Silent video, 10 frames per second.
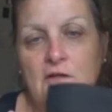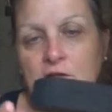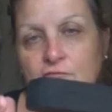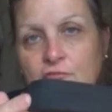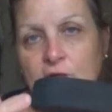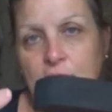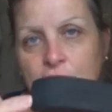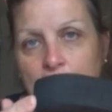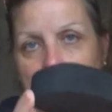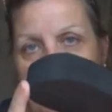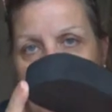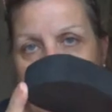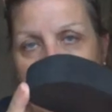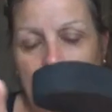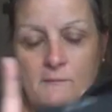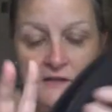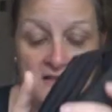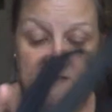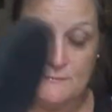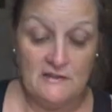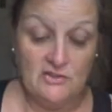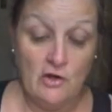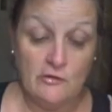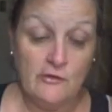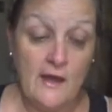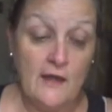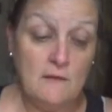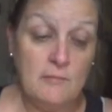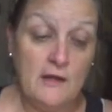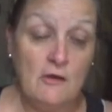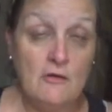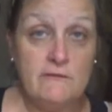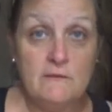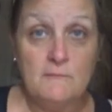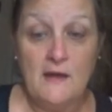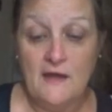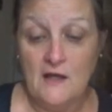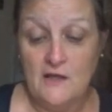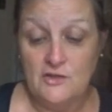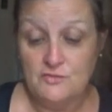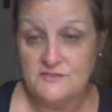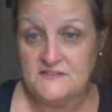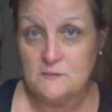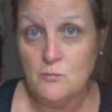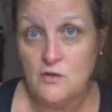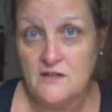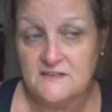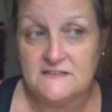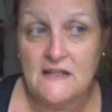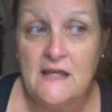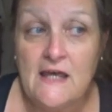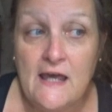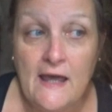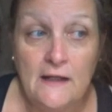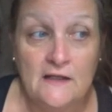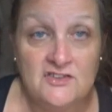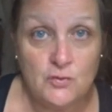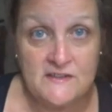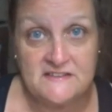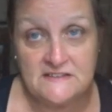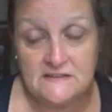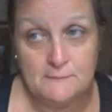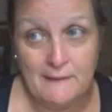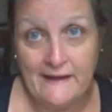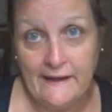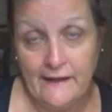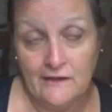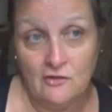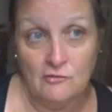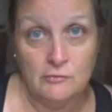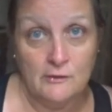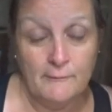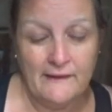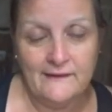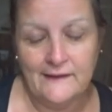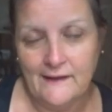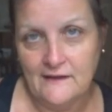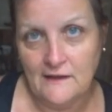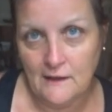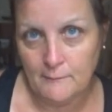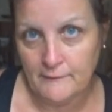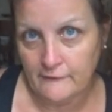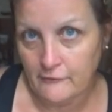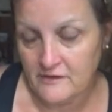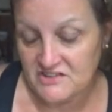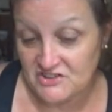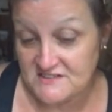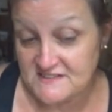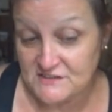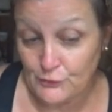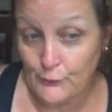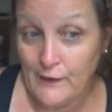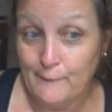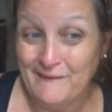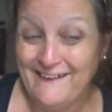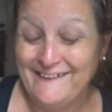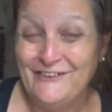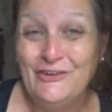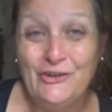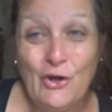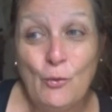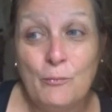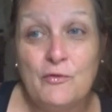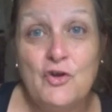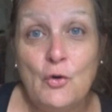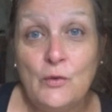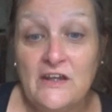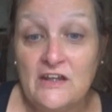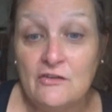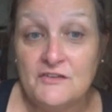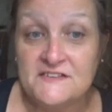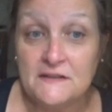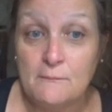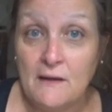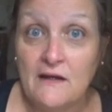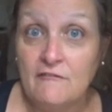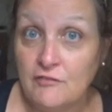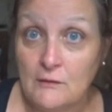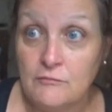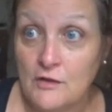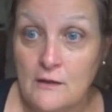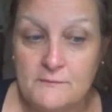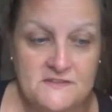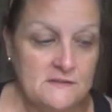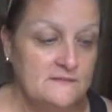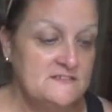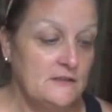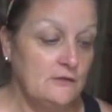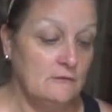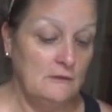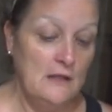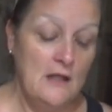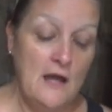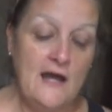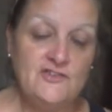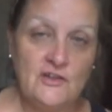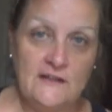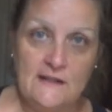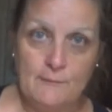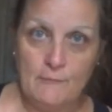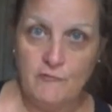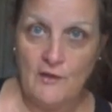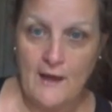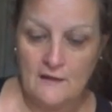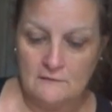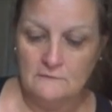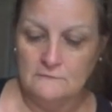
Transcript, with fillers: on a flip-flop only because my daughter had a pair of them and I used them once and I twisted my ankle real bad and ended up on crutches. So I'm like, nope, no heels on my flip-flops. So I try to keep them flat.